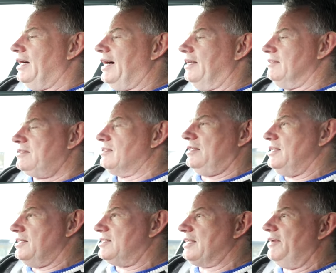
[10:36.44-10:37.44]
and
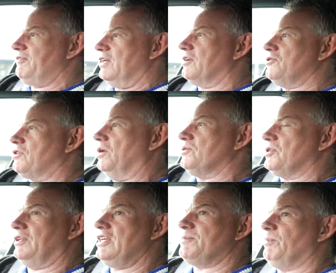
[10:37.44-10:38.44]
the safety controls
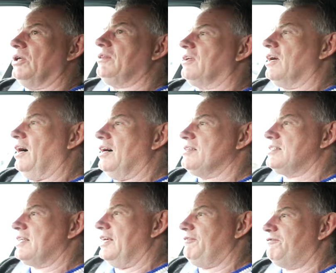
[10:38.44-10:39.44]
on these modern cars,
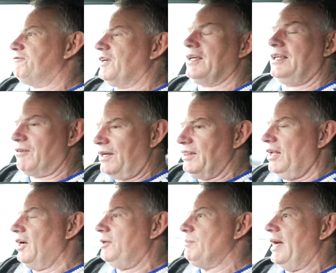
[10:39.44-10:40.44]
they freaking are a
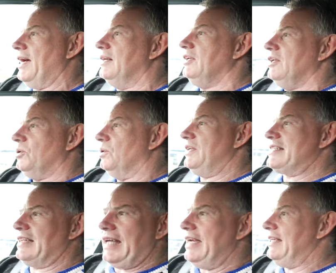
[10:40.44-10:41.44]
nightmare. All
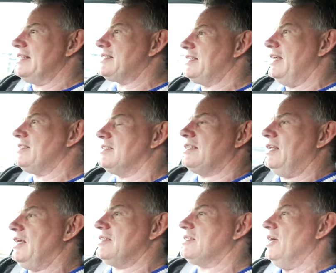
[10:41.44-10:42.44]
this lane assist and
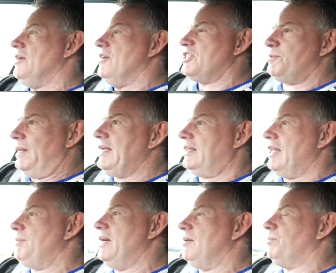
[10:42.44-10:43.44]
this speed
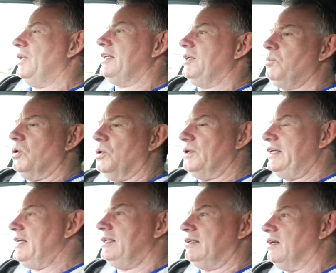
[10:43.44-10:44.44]
limit bloody
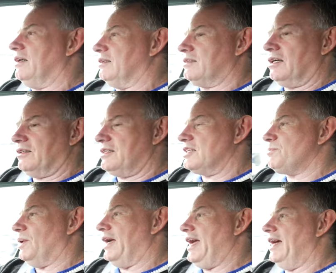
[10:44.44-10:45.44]
warning, oh God, that's
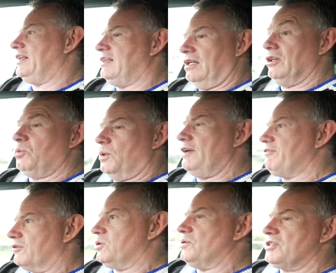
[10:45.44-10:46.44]
my head. And along with,
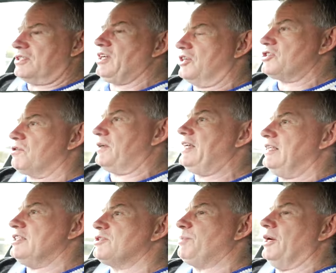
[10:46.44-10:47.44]
of course, touch
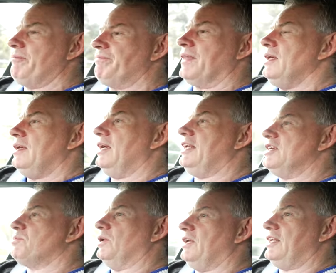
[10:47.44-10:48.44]
screens, but it
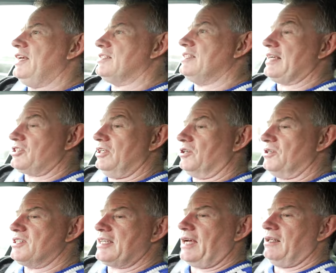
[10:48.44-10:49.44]
is what it is. It's actually a
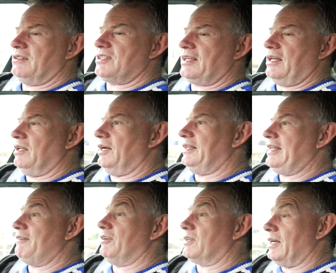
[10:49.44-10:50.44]
good satellite
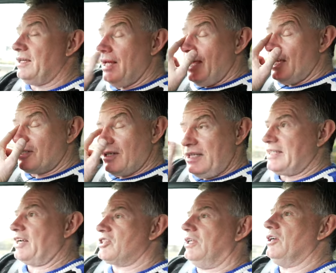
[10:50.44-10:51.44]

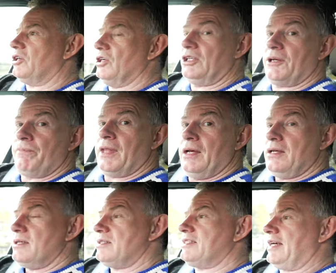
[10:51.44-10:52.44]

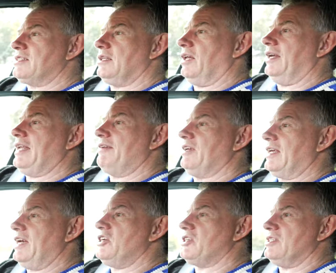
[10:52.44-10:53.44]

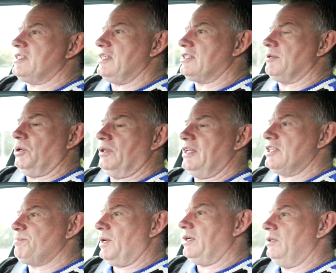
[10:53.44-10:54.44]
navigation system on this
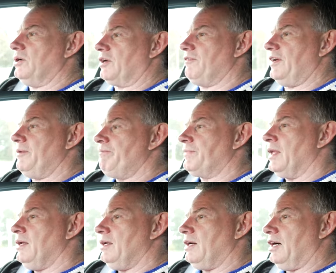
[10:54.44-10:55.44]
by the look of it.
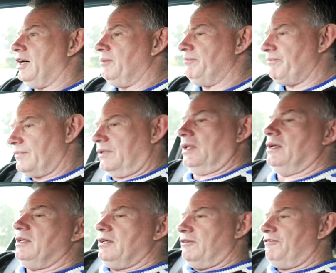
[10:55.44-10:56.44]

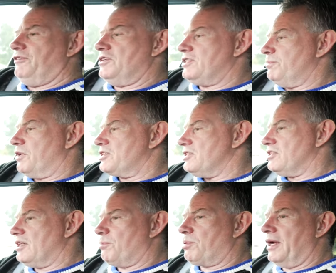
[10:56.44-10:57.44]
First impressions
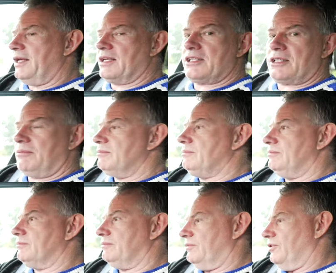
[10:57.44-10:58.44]
of the brakes,
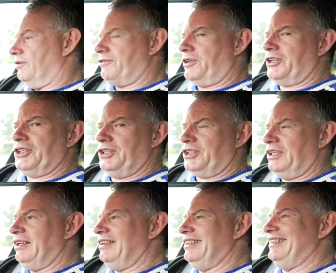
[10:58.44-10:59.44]
not very good,
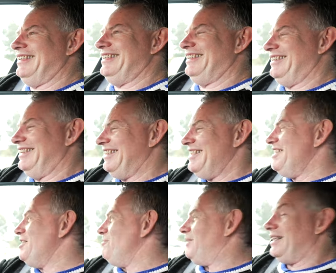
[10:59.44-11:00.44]

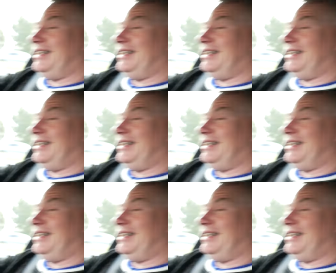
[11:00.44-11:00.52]
but